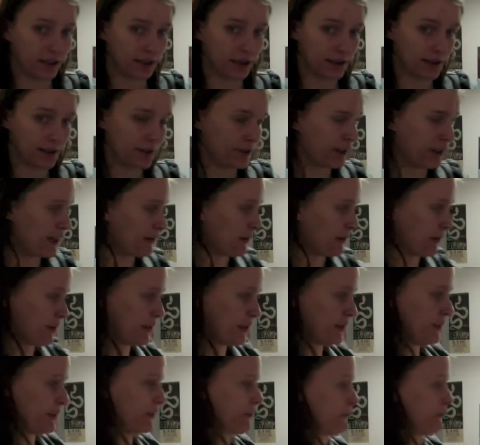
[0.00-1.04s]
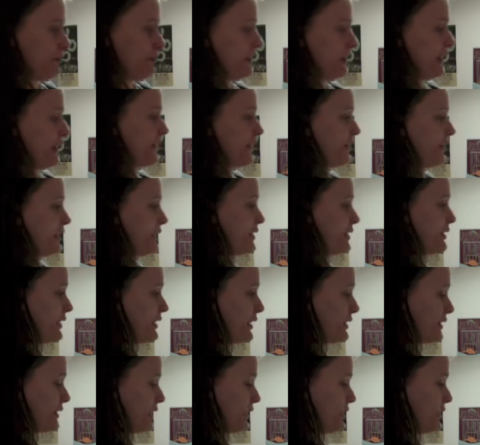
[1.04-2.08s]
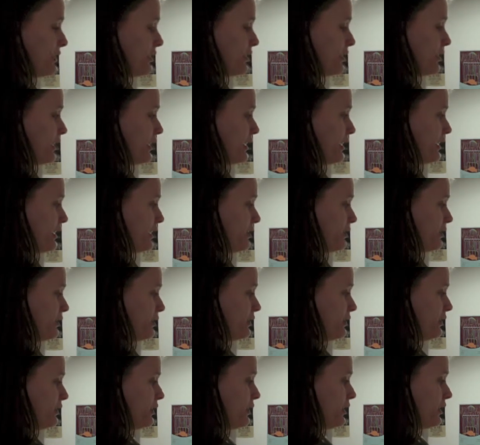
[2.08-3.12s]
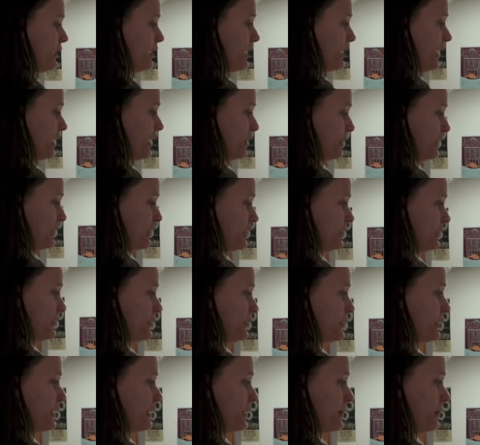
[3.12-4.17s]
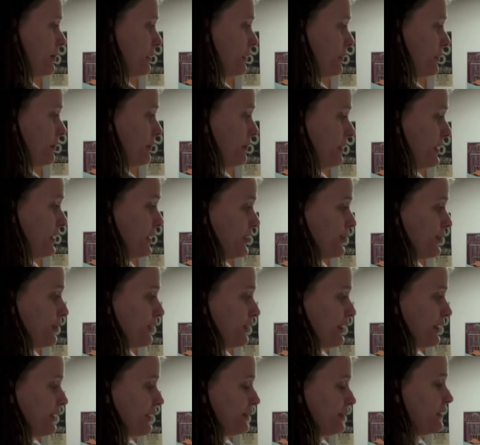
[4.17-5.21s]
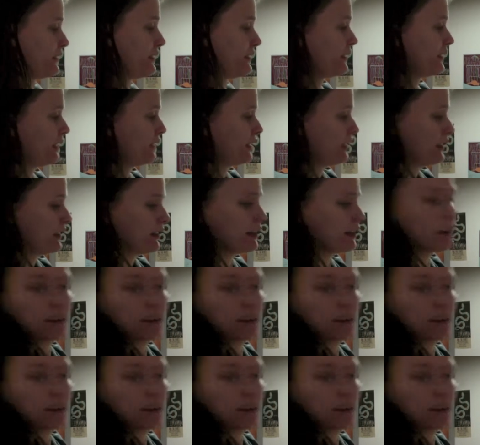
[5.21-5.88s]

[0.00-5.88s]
Okay, so now what we do, we have these 6 ends in our hand, and we need to keep them in order.